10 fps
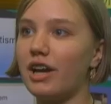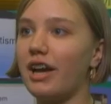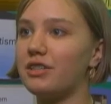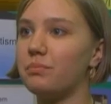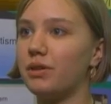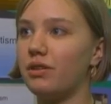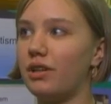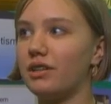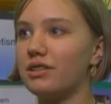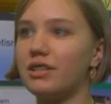I had to build
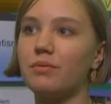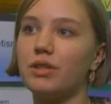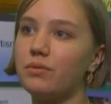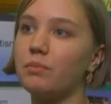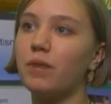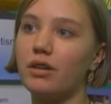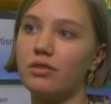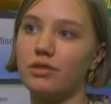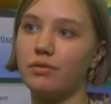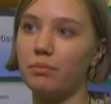like 7 different
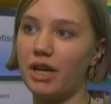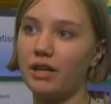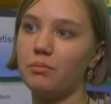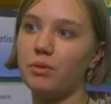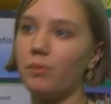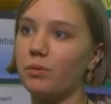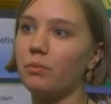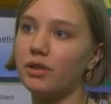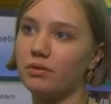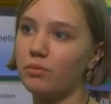models of a magnet before
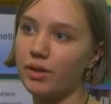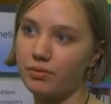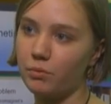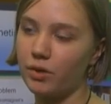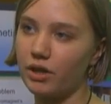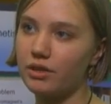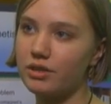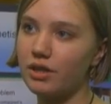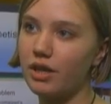one of them worked.